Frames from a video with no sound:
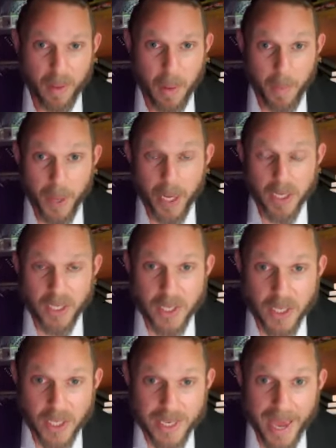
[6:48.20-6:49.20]
Because the
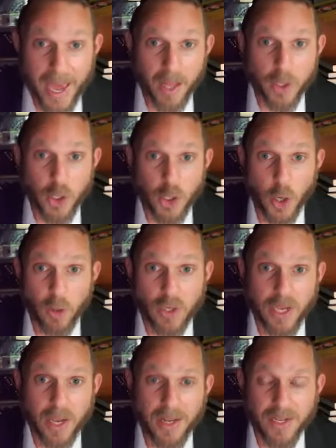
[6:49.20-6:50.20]
scale shows
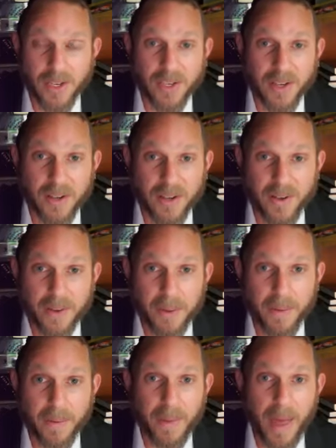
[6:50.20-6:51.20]
us
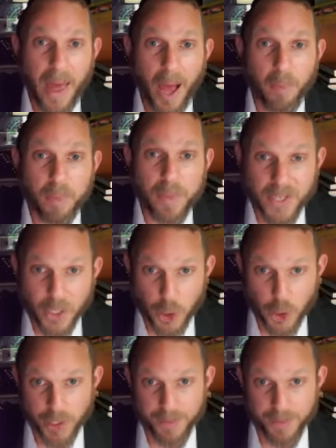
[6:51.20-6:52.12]
our position.